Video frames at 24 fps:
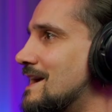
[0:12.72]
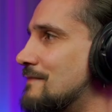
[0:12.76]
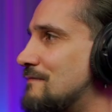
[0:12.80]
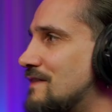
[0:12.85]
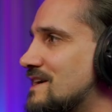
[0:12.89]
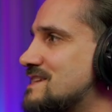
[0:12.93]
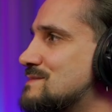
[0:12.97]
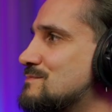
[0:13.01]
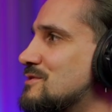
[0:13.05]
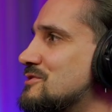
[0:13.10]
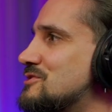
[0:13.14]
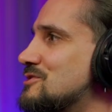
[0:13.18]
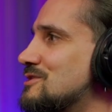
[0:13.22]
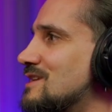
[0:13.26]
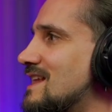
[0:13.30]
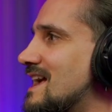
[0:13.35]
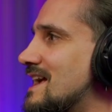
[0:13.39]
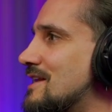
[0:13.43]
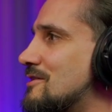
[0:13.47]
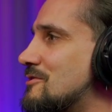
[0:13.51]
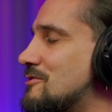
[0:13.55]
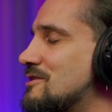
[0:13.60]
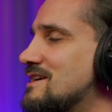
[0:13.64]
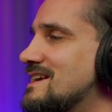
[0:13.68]
FX
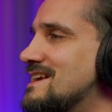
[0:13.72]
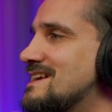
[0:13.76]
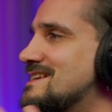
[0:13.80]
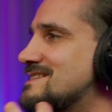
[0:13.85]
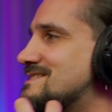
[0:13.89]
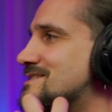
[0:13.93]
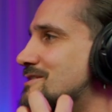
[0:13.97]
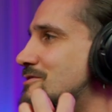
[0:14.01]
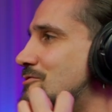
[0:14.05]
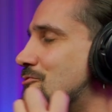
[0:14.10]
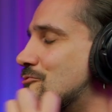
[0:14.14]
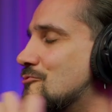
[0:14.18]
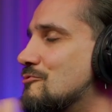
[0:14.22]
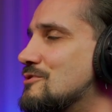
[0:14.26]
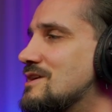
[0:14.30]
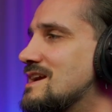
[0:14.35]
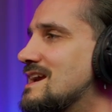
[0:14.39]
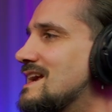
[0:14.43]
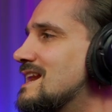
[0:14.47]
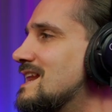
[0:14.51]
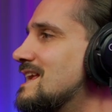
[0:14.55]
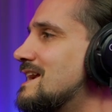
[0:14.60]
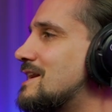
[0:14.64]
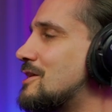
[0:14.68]
Modulator is a
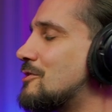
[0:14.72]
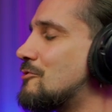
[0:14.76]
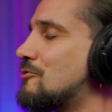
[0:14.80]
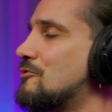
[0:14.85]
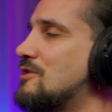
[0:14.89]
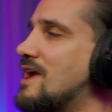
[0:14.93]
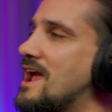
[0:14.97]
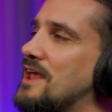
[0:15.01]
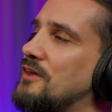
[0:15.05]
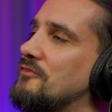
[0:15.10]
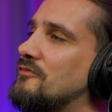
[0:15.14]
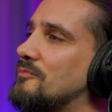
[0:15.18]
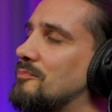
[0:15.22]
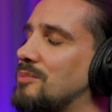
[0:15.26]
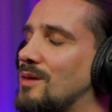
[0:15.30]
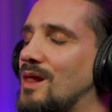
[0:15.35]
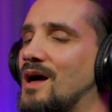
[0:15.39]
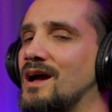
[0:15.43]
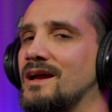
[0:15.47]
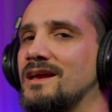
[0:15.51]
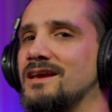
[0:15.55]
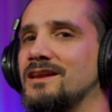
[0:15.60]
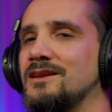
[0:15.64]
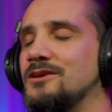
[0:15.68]
really creative
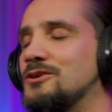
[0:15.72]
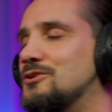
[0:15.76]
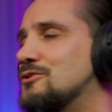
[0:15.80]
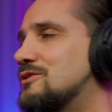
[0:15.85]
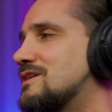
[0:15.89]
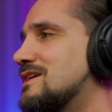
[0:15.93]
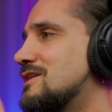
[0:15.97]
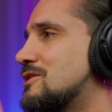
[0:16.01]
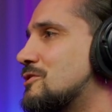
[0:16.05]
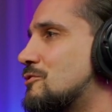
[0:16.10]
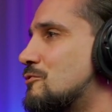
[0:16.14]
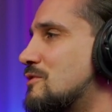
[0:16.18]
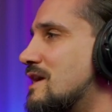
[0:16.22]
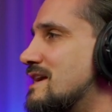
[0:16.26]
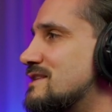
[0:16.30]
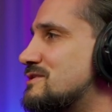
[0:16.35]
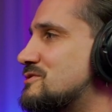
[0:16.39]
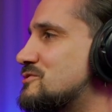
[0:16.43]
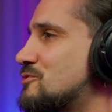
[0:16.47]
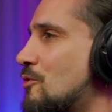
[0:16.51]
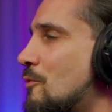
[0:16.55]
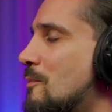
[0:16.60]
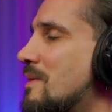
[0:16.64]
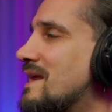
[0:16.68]
plugin. You can create
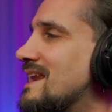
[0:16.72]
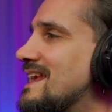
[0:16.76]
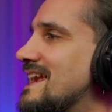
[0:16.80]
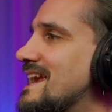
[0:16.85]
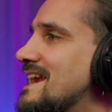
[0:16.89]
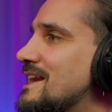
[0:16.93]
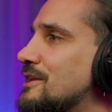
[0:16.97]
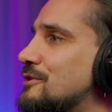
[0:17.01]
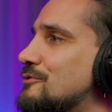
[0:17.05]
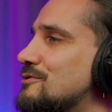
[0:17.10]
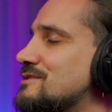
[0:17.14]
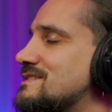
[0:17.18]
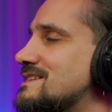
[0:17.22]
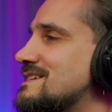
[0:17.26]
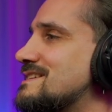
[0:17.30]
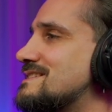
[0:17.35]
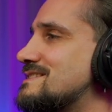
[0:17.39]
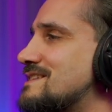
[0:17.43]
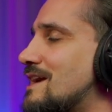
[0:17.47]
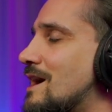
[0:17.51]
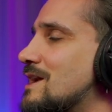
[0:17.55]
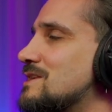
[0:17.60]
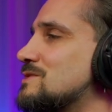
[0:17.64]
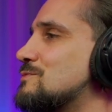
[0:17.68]
so many interesting
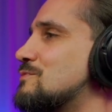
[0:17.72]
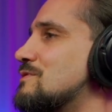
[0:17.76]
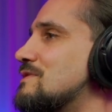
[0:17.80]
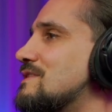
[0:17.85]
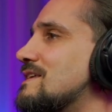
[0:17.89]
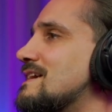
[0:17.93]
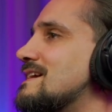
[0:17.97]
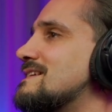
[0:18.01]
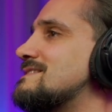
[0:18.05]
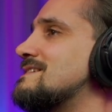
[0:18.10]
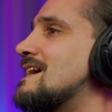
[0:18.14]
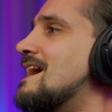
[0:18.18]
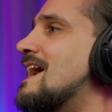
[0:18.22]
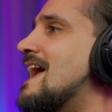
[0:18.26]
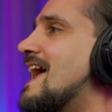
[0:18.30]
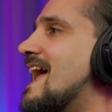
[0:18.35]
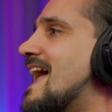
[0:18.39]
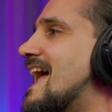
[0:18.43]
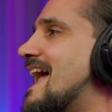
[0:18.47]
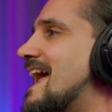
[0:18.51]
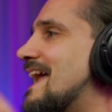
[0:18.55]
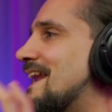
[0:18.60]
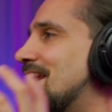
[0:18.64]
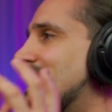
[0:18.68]
sounds with it
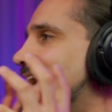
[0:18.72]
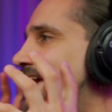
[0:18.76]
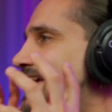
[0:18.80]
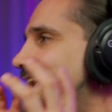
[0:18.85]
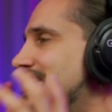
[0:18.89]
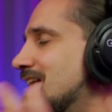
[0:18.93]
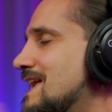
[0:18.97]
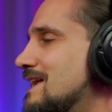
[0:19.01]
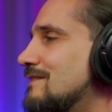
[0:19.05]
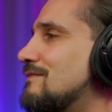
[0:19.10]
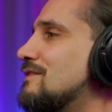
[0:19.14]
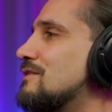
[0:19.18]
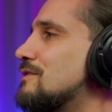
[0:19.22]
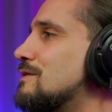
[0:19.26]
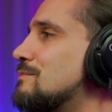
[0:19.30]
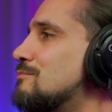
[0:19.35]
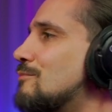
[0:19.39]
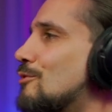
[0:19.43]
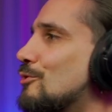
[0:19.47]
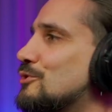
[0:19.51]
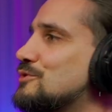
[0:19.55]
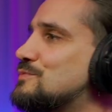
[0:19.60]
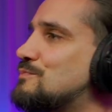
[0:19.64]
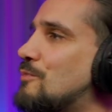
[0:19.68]
and even the
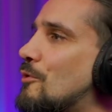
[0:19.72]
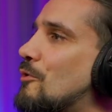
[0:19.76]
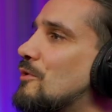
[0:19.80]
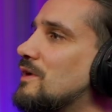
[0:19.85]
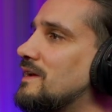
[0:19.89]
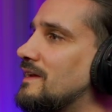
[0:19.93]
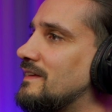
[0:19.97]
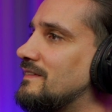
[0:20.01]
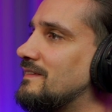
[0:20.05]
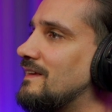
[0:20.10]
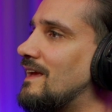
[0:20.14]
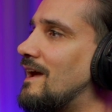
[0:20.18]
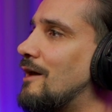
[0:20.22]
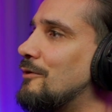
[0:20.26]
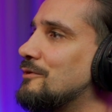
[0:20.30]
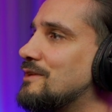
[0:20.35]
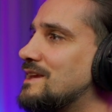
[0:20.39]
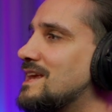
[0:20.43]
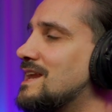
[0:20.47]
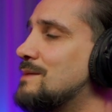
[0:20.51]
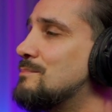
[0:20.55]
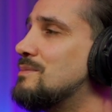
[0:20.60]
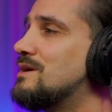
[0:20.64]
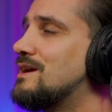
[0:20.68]
most boring
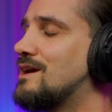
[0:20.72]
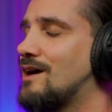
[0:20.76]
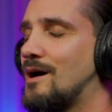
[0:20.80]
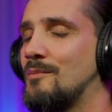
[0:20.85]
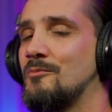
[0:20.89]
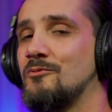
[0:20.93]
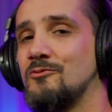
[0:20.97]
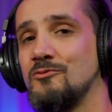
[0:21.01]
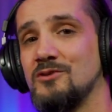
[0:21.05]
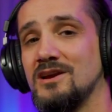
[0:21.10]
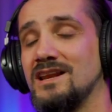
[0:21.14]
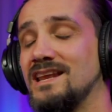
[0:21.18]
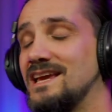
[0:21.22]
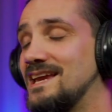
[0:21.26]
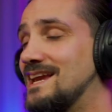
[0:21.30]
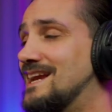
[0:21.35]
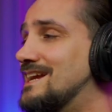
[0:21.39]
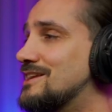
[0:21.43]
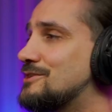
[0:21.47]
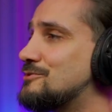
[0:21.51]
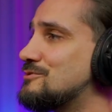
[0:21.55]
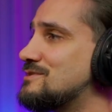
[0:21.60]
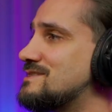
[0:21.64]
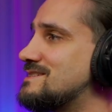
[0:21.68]
sound can become really
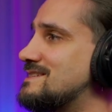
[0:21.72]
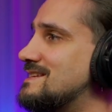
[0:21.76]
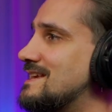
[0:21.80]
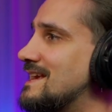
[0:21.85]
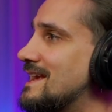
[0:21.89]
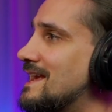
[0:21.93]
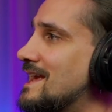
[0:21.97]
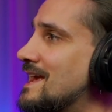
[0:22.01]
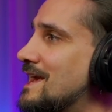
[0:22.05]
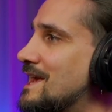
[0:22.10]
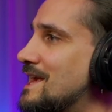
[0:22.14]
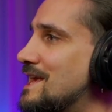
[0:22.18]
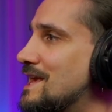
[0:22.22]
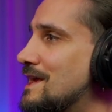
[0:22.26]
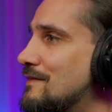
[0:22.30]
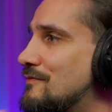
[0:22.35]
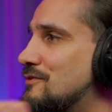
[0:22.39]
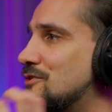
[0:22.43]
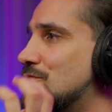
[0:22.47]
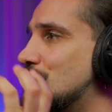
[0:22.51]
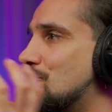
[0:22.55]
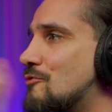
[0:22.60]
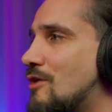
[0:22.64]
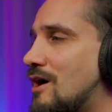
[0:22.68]
interesting
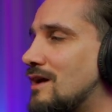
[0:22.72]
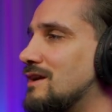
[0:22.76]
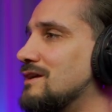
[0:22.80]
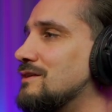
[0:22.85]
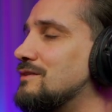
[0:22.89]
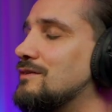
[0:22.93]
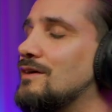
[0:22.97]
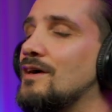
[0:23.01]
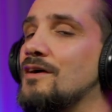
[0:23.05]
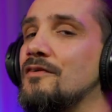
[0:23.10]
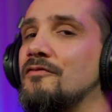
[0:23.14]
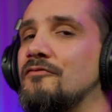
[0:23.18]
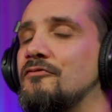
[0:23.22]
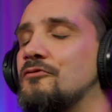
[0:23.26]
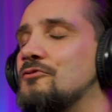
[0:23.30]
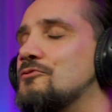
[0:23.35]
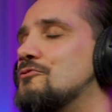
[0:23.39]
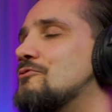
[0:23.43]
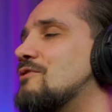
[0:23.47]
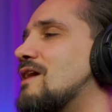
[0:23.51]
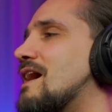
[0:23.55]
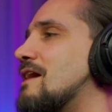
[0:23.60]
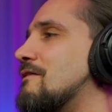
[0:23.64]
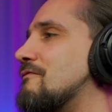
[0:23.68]
if you run it
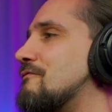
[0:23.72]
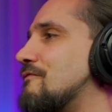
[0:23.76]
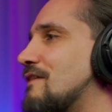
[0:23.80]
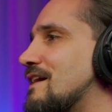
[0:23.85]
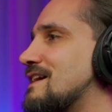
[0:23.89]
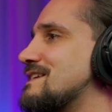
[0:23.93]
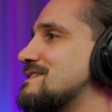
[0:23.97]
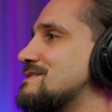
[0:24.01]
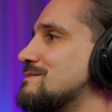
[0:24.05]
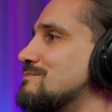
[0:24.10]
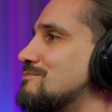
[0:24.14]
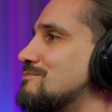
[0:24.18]
through FX